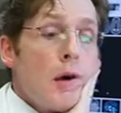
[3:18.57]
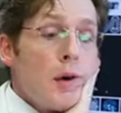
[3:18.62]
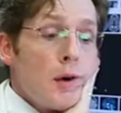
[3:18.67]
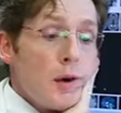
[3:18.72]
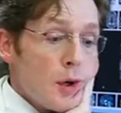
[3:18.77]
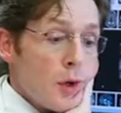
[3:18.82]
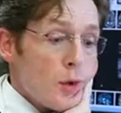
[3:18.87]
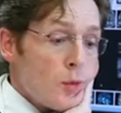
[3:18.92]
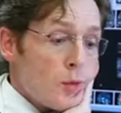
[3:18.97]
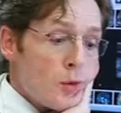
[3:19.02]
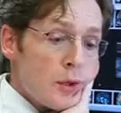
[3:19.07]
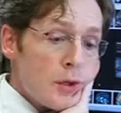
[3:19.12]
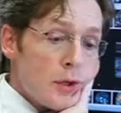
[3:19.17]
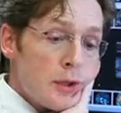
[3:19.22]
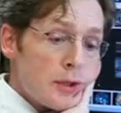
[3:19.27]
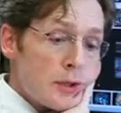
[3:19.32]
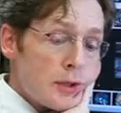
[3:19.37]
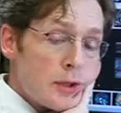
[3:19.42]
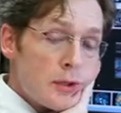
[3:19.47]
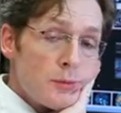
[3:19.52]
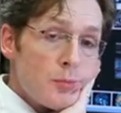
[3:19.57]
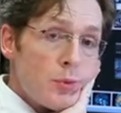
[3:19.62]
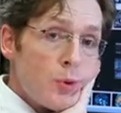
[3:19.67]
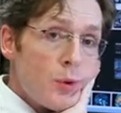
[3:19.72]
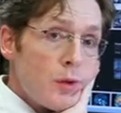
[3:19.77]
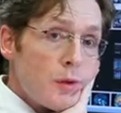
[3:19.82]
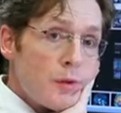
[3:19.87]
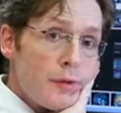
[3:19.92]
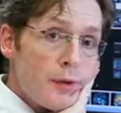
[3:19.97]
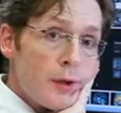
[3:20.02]
No worries. It's
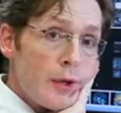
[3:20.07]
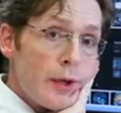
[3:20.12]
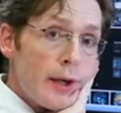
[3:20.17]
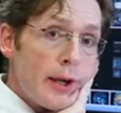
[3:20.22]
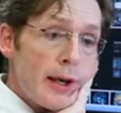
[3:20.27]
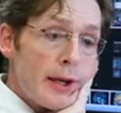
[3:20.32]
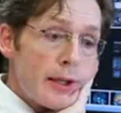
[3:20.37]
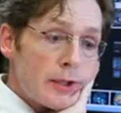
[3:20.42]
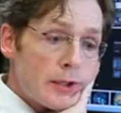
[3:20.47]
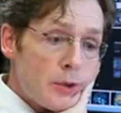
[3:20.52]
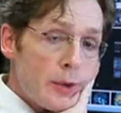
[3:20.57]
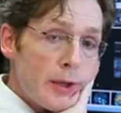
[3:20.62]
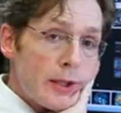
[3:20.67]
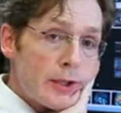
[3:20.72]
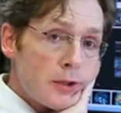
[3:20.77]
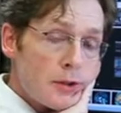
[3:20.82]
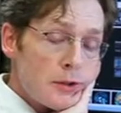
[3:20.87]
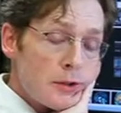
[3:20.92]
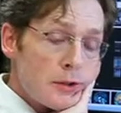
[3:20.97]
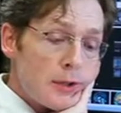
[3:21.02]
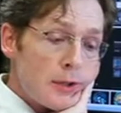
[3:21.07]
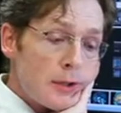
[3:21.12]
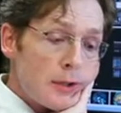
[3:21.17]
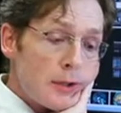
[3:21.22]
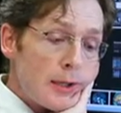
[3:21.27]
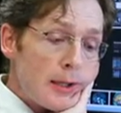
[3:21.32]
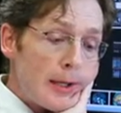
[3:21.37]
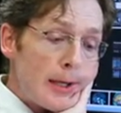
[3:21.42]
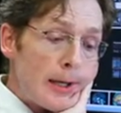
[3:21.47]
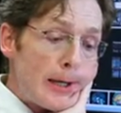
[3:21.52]
important for you to ask questions.
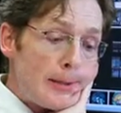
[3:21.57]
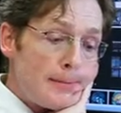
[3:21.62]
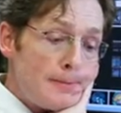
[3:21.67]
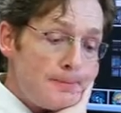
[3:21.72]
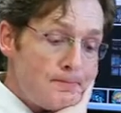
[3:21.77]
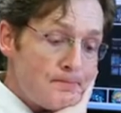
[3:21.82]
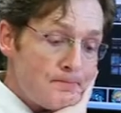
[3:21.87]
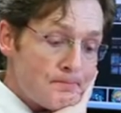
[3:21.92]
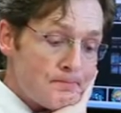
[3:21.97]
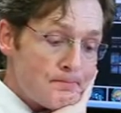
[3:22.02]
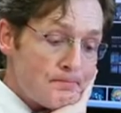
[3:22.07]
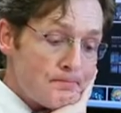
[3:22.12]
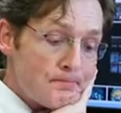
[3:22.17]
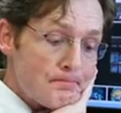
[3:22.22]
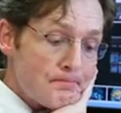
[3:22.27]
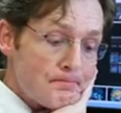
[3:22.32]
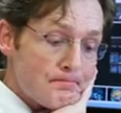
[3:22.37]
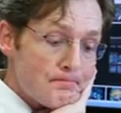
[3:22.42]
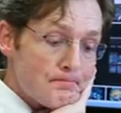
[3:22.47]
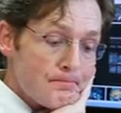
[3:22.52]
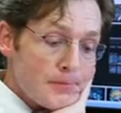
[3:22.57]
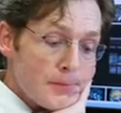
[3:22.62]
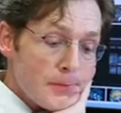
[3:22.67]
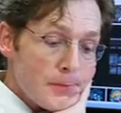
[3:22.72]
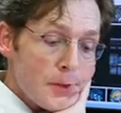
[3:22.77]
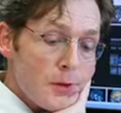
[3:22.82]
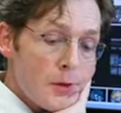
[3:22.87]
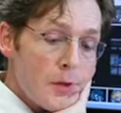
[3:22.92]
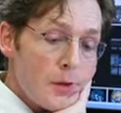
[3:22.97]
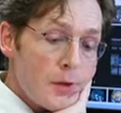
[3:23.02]
The
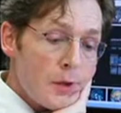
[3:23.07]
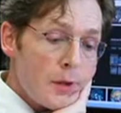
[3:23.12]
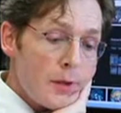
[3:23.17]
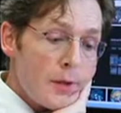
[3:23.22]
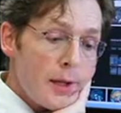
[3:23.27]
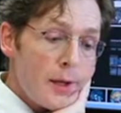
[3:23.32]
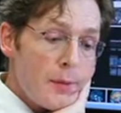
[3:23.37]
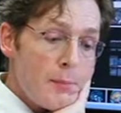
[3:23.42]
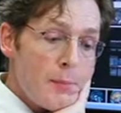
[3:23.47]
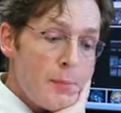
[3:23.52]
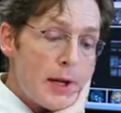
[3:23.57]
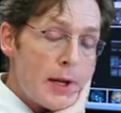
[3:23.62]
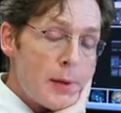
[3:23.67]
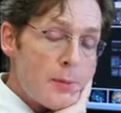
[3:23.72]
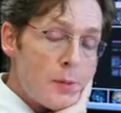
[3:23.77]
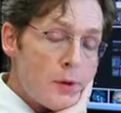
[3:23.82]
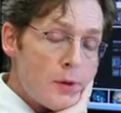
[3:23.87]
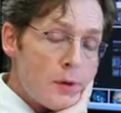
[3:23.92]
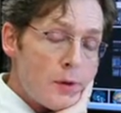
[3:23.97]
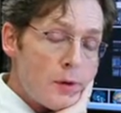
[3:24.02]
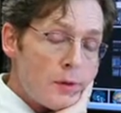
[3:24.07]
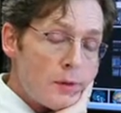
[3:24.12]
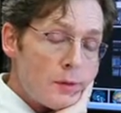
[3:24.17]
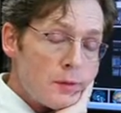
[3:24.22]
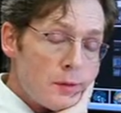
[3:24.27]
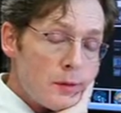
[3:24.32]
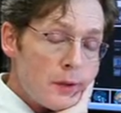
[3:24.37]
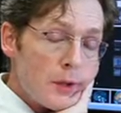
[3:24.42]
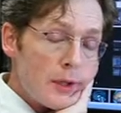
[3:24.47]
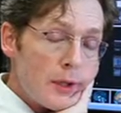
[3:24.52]

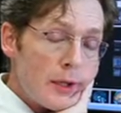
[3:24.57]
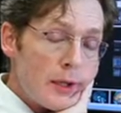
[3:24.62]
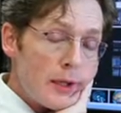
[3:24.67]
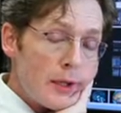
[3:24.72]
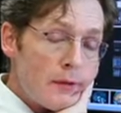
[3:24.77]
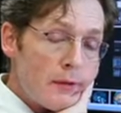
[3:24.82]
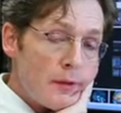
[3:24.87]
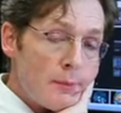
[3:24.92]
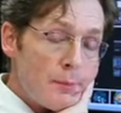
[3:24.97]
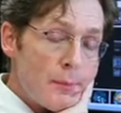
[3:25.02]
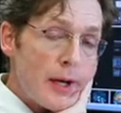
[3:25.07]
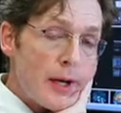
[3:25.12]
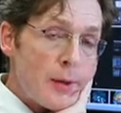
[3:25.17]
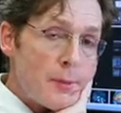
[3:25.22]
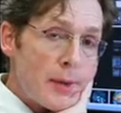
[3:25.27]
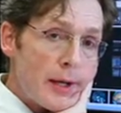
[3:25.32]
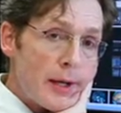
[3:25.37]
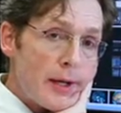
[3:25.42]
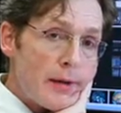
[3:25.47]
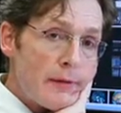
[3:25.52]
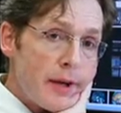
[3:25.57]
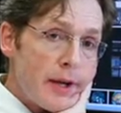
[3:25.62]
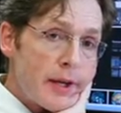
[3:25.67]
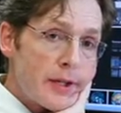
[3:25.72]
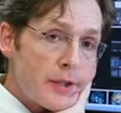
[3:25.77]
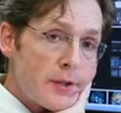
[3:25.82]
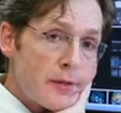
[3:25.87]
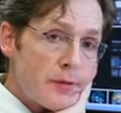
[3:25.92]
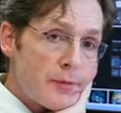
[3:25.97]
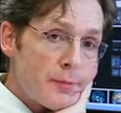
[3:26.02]
minimally
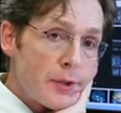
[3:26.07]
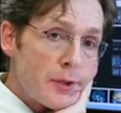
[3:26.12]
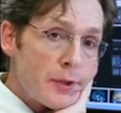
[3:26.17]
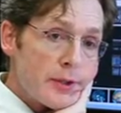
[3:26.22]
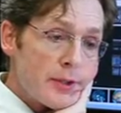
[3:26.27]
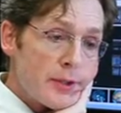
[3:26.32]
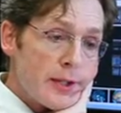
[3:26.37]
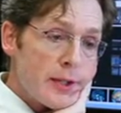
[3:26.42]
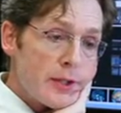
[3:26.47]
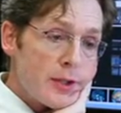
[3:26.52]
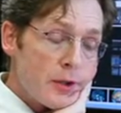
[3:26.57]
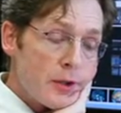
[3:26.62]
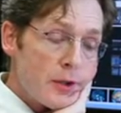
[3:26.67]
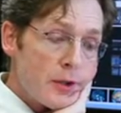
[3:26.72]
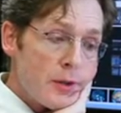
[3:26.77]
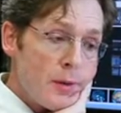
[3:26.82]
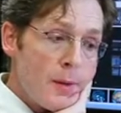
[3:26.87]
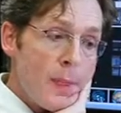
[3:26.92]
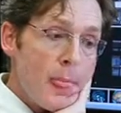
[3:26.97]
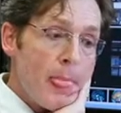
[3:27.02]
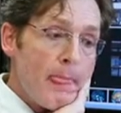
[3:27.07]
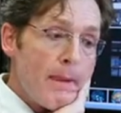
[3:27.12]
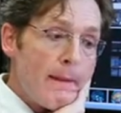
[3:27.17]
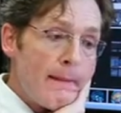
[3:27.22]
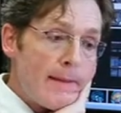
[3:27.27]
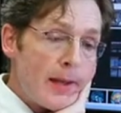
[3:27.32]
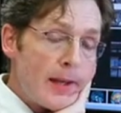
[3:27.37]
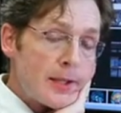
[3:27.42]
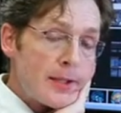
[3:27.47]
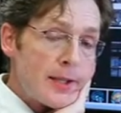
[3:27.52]
invasive procedure
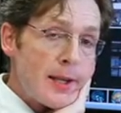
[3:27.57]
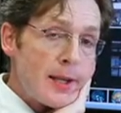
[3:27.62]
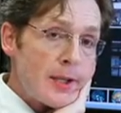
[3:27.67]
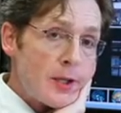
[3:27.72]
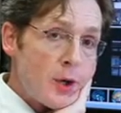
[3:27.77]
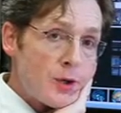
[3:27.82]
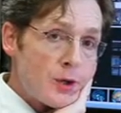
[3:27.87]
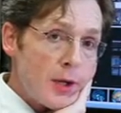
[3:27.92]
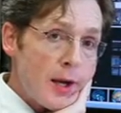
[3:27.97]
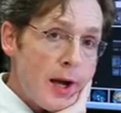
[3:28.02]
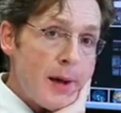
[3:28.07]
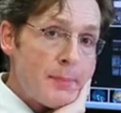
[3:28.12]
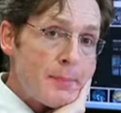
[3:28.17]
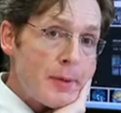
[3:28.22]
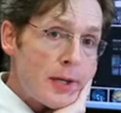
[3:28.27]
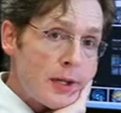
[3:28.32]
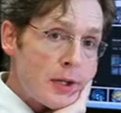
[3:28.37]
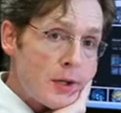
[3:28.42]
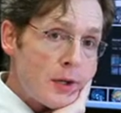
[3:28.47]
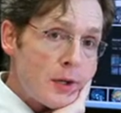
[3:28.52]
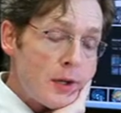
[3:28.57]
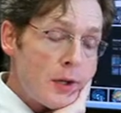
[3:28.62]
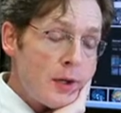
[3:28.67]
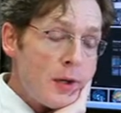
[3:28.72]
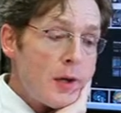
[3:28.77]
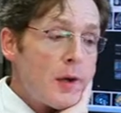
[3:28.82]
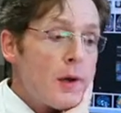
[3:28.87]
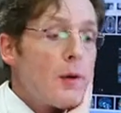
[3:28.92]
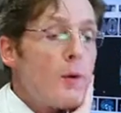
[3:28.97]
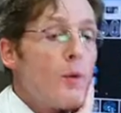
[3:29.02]
is endoscopic.
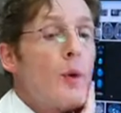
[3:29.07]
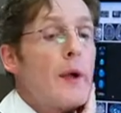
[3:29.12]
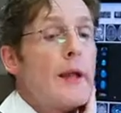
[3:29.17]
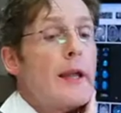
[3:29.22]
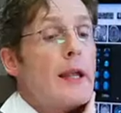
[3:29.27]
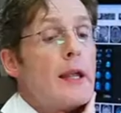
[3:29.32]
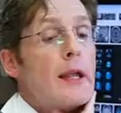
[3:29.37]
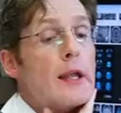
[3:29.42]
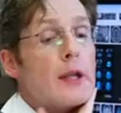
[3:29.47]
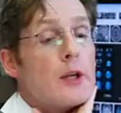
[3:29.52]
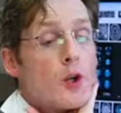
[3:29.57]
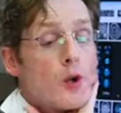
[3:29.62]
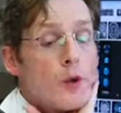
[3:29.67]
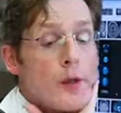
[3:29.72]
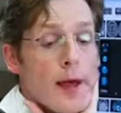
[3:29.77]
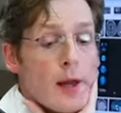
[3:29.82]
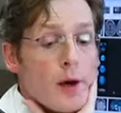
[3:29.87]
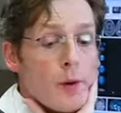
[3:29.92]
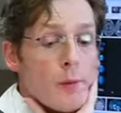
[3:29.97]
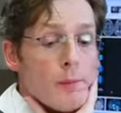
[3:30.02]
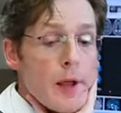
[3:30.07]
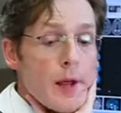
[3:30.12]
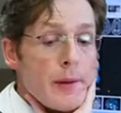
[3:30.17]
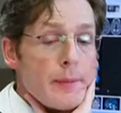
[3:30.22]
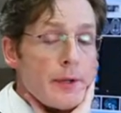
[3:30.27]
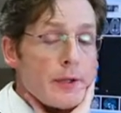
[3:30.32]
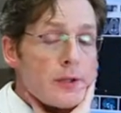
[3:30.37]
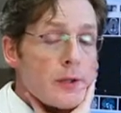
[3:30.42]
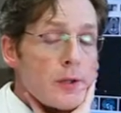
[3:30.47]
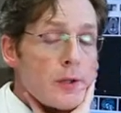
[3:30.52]
We do that on
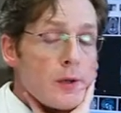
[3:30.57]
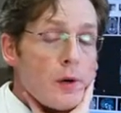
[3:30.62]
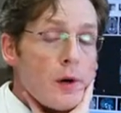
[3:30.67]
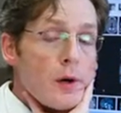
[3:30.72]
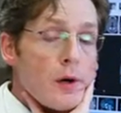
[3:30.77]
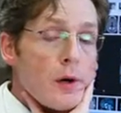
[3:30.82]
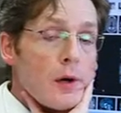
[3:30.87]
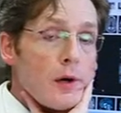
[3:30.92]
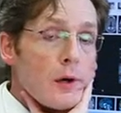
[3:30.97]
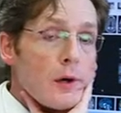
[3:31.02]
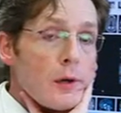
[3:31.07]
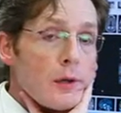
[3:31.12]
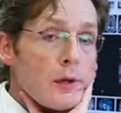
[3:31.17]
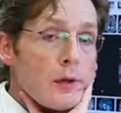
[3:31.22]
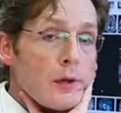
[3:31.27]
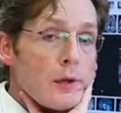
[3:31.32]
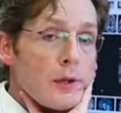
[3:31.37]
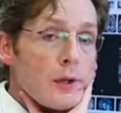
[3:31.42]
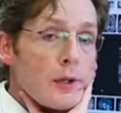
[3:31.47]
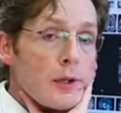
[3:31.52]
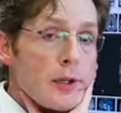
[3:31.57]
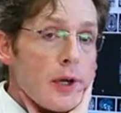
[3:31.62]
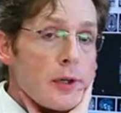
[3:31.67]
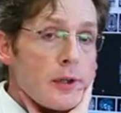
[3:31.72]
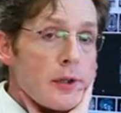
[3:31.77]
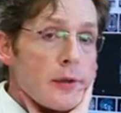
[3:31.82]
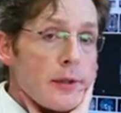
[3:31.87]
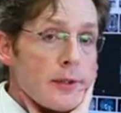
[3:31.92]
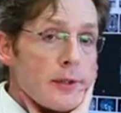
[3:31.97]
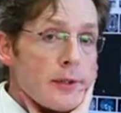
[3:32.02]
babies who are
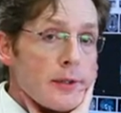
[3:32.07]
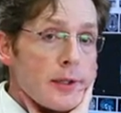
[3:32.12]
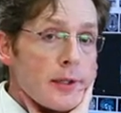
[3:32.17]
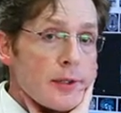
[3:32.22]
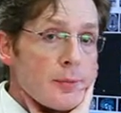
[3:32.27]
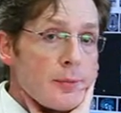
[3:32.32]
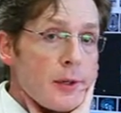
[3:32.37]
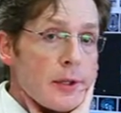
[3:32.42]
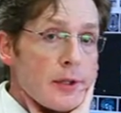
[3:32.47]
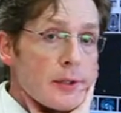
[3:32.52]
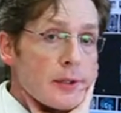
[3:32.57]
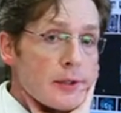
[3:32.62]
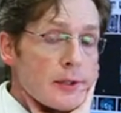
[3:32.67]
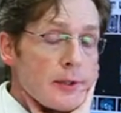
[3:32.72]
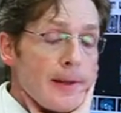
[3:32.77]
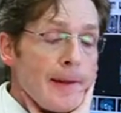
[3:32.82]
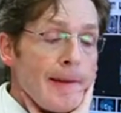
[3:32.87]
younger than 6 months,